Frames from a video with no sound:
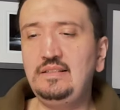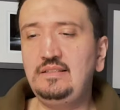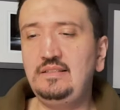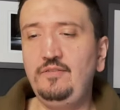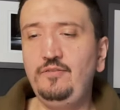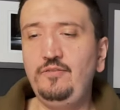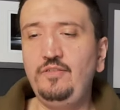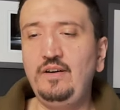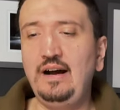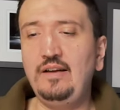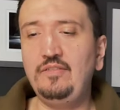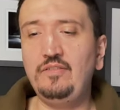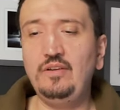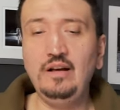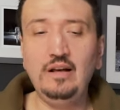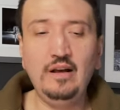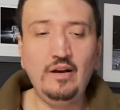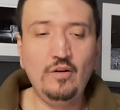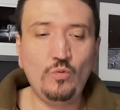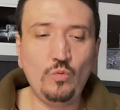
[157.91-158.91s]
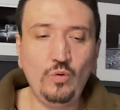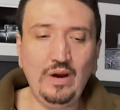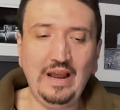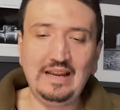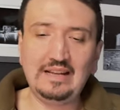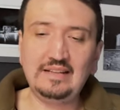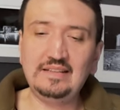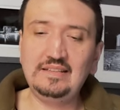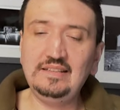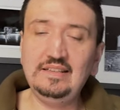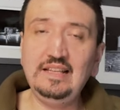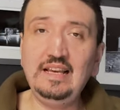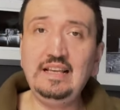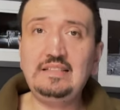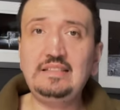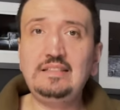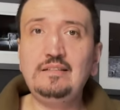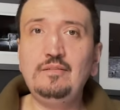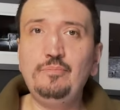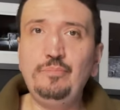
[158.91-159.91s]
X-T5. Well,
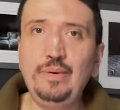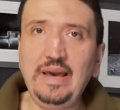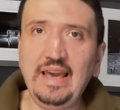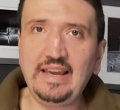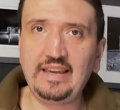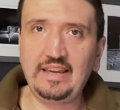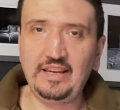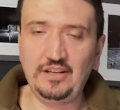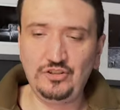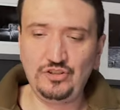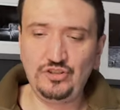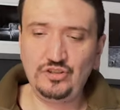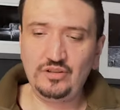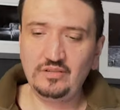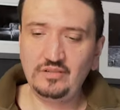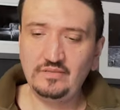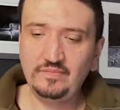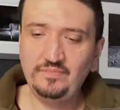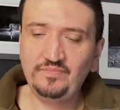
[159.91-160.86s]
this package,